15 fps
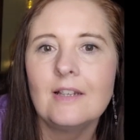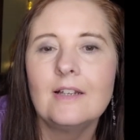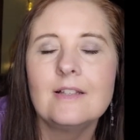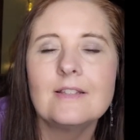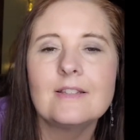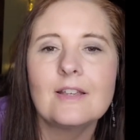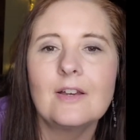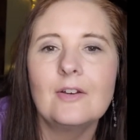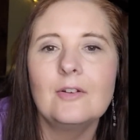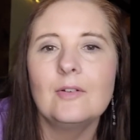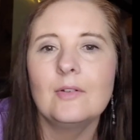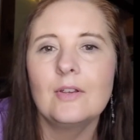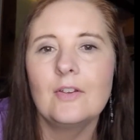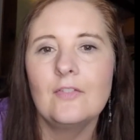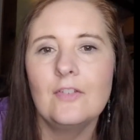So
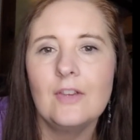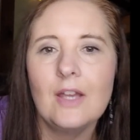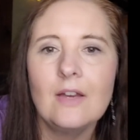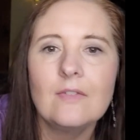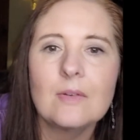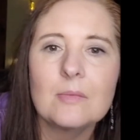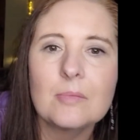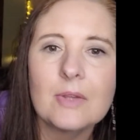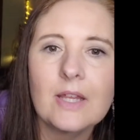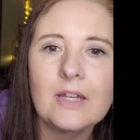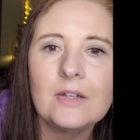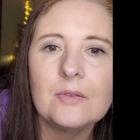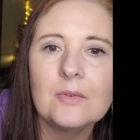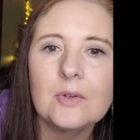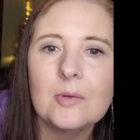if you haven't
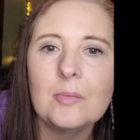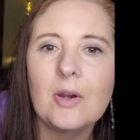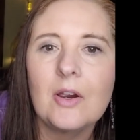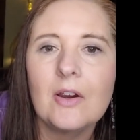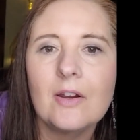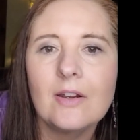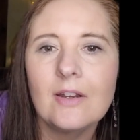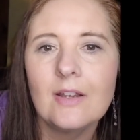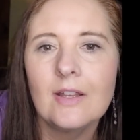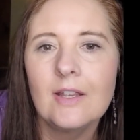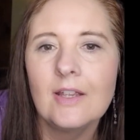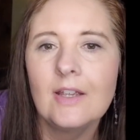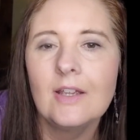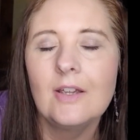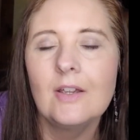planted rhubarb,
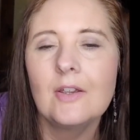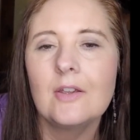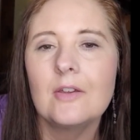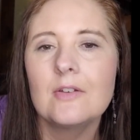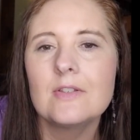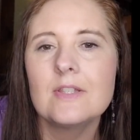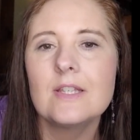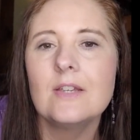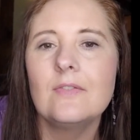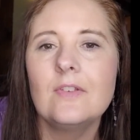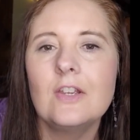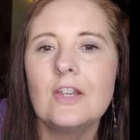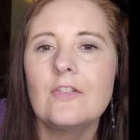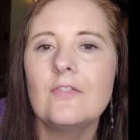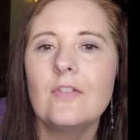go see if you
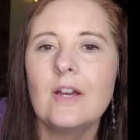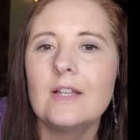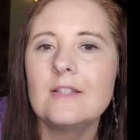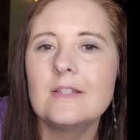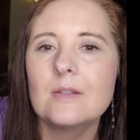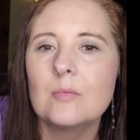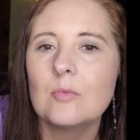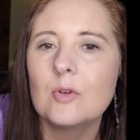can find some